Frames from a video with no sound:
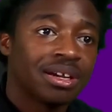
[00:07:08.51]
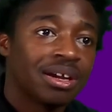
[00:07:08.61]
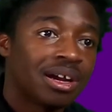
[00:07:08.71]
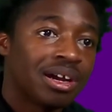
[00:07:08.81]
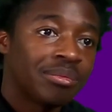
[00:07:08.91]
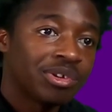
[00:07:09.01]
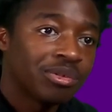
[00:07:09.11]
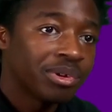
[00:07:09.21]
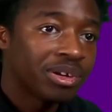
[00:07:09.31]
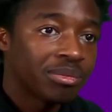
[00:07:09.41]
No
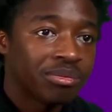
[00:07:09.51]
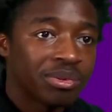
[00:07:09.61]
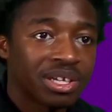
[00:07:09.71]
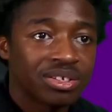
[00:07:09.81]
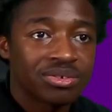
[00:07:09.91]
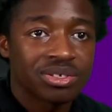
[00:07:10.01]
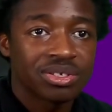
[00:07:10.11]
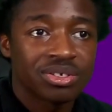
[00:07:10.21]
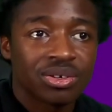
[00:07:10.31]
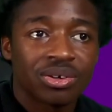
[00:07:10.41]
minimum interest
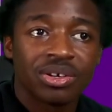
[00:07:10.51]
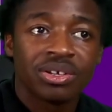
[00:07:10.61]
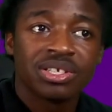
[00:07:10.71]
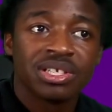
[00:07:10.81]
charge.